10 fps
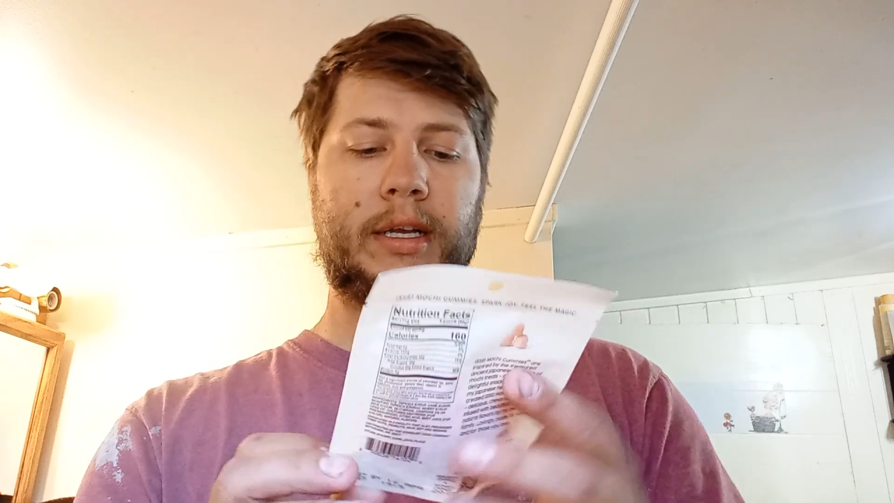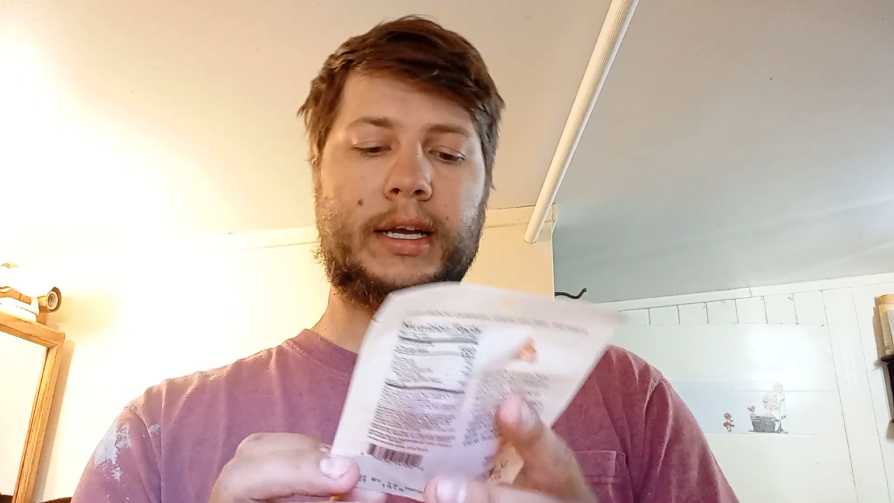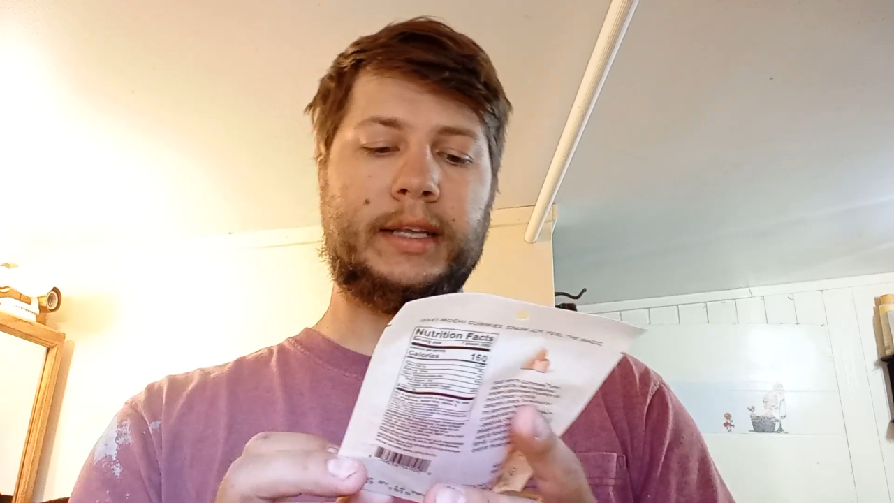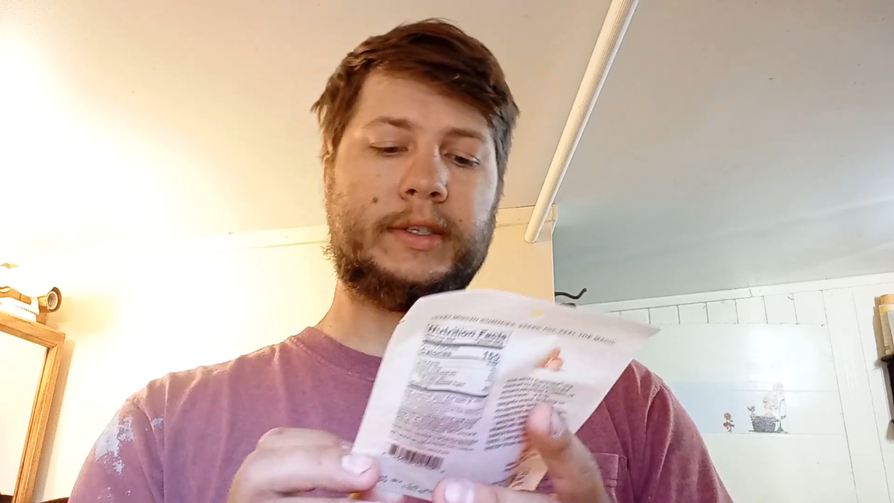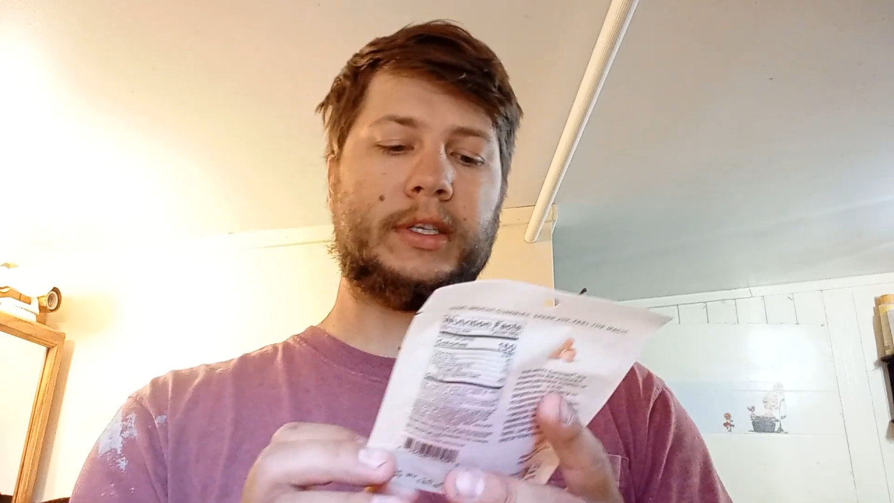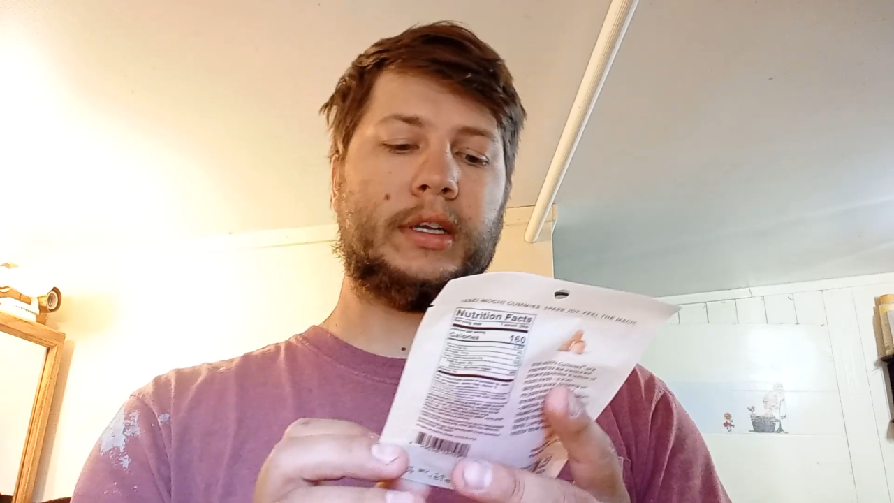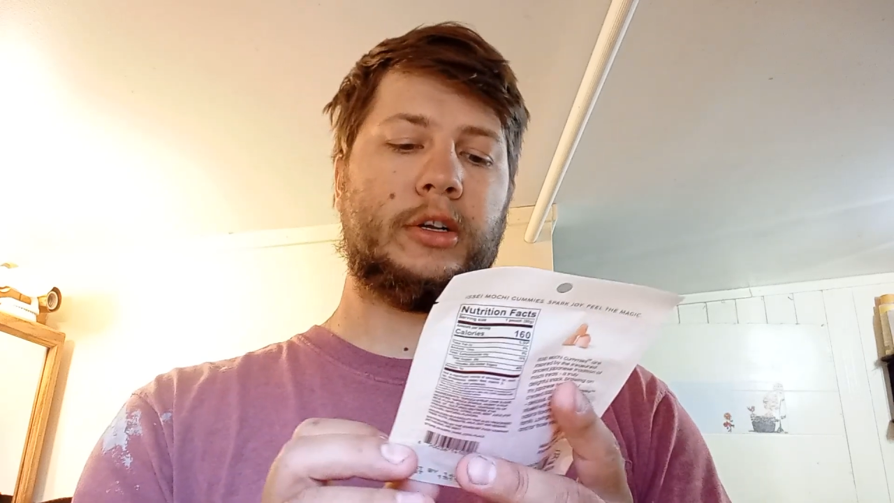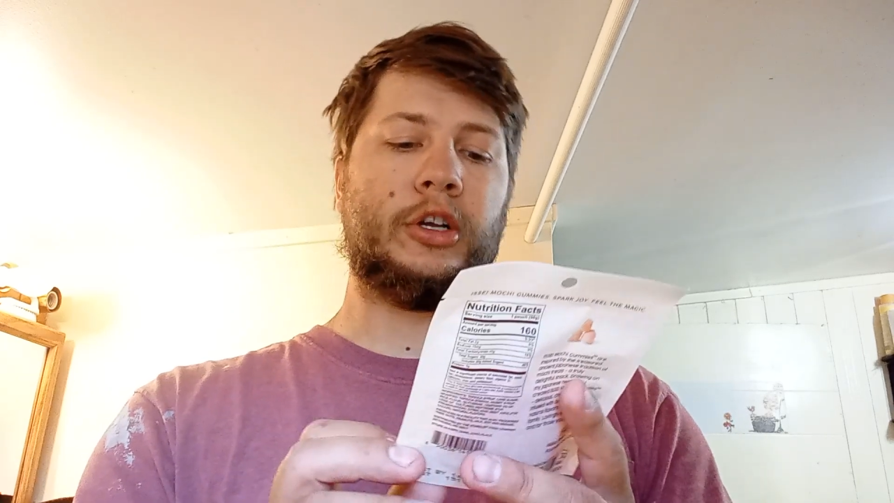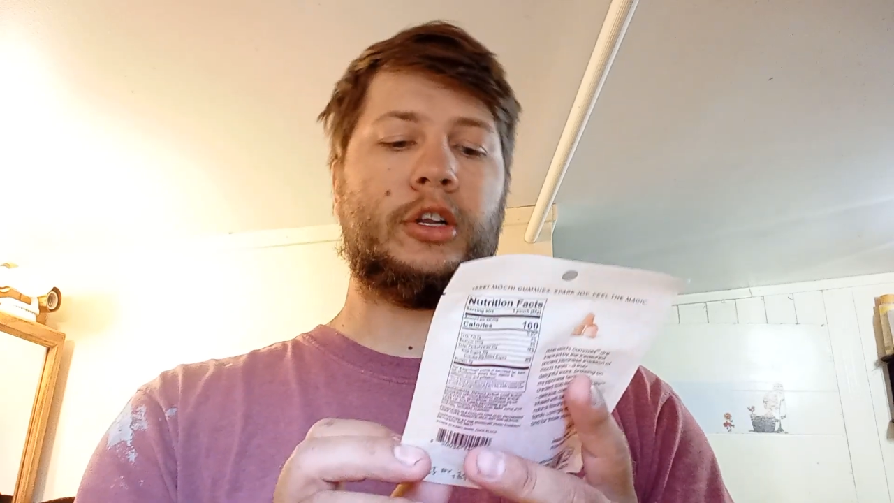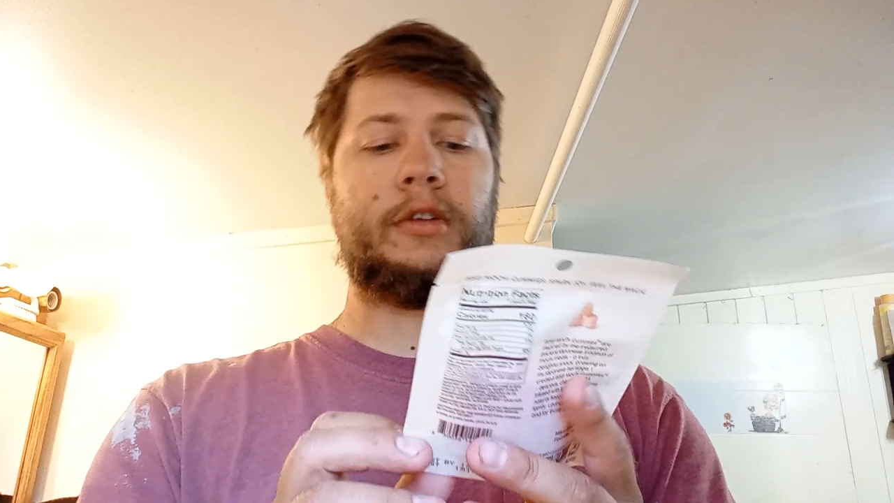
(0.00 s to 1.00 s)
It's
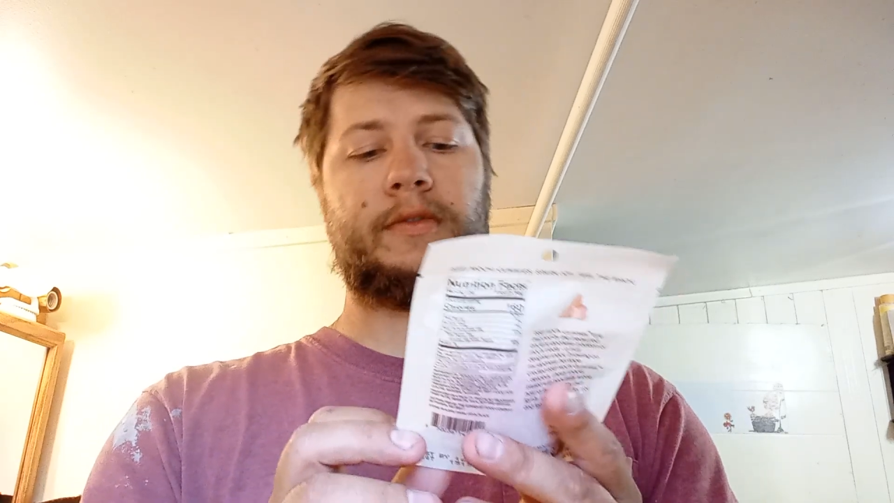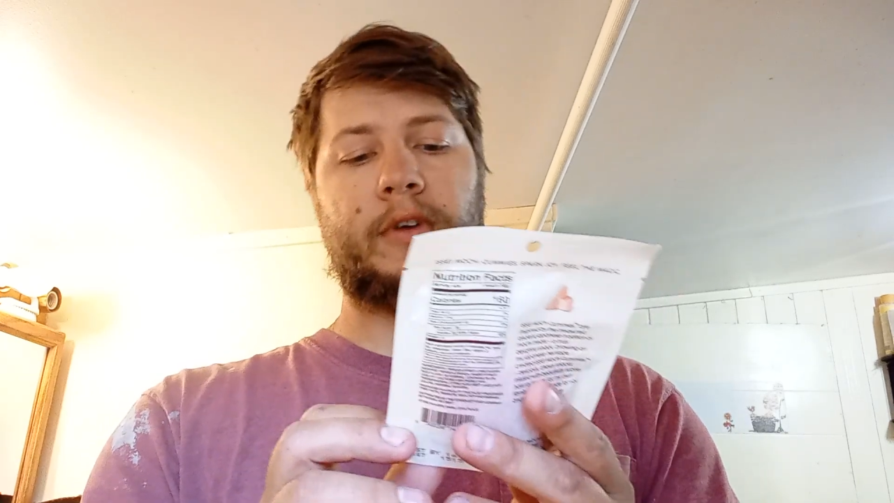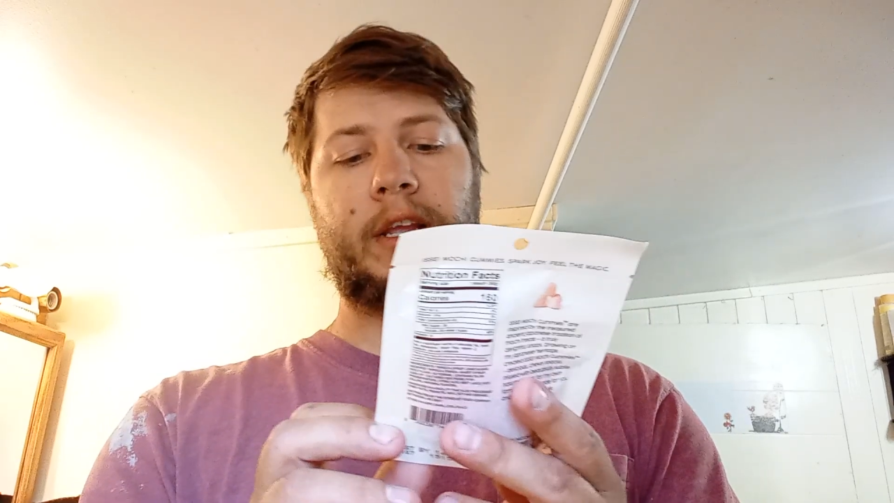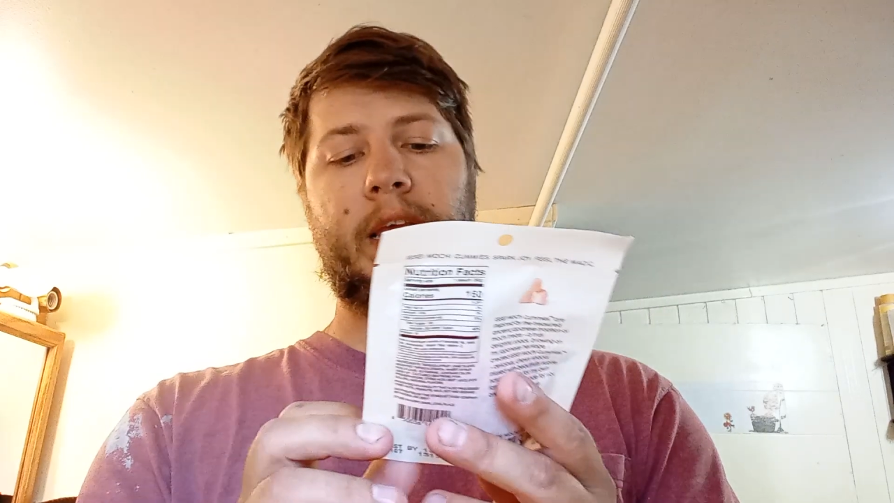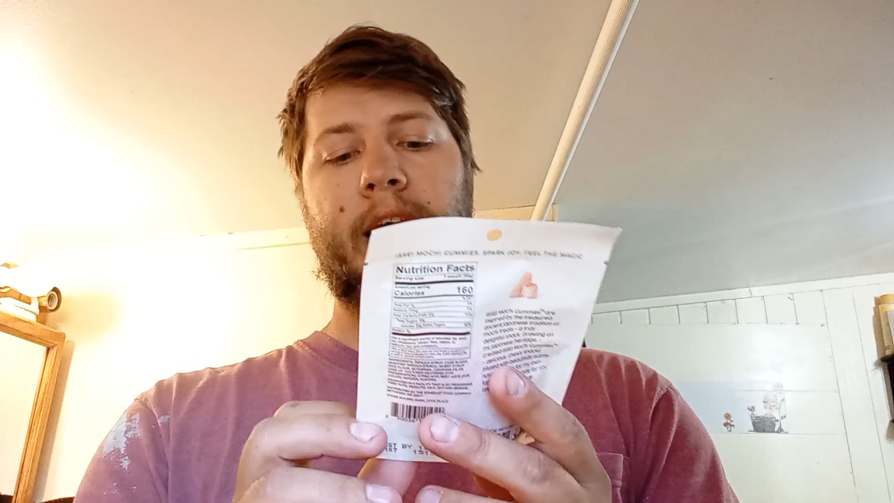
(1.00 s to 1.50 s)
gluten-free